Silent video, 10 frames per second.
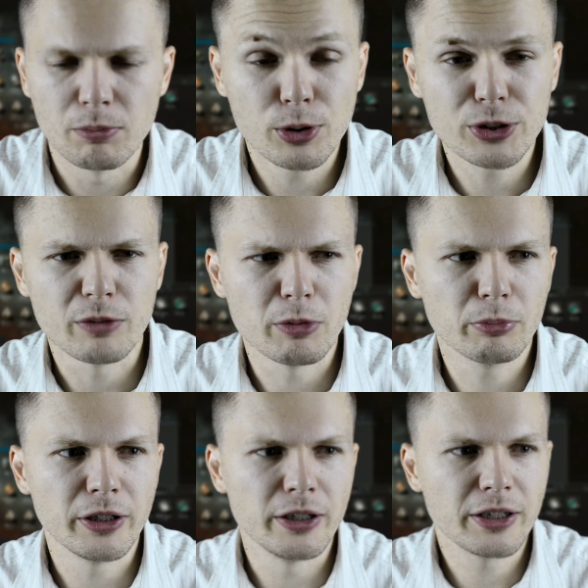Personally, I've
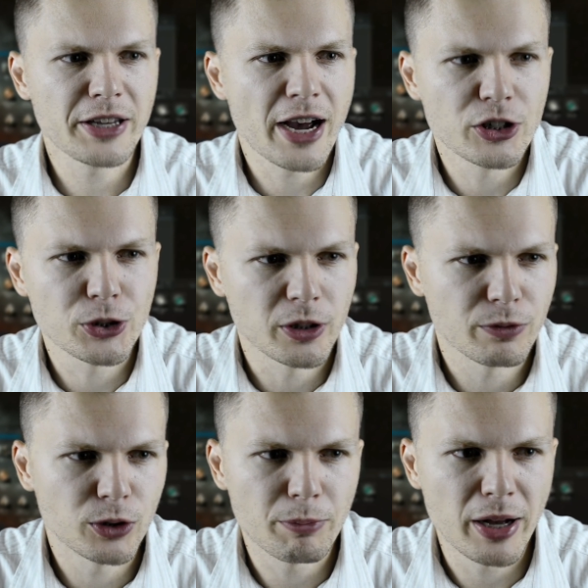been playing casually
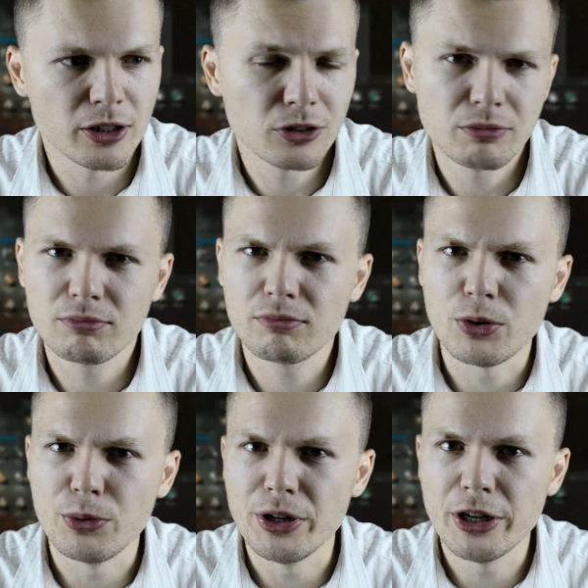for the past
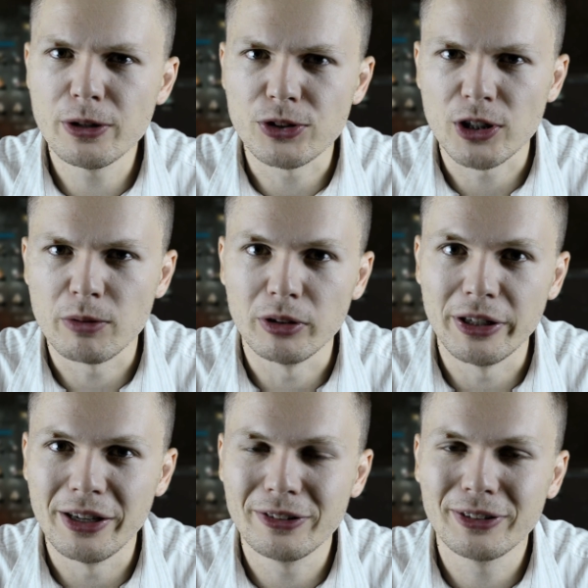3 years, I
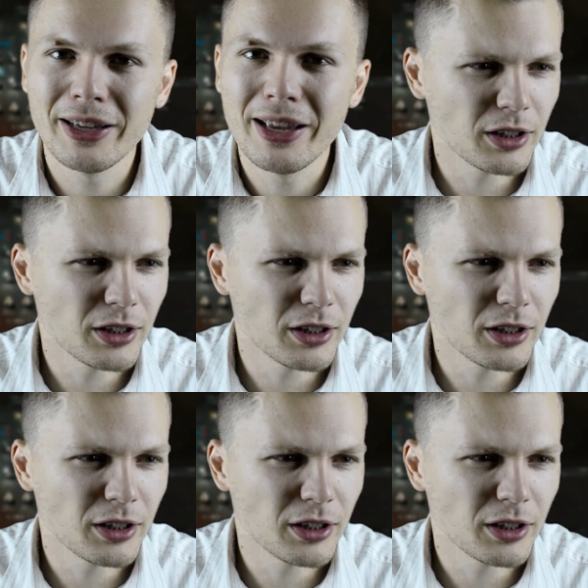believe.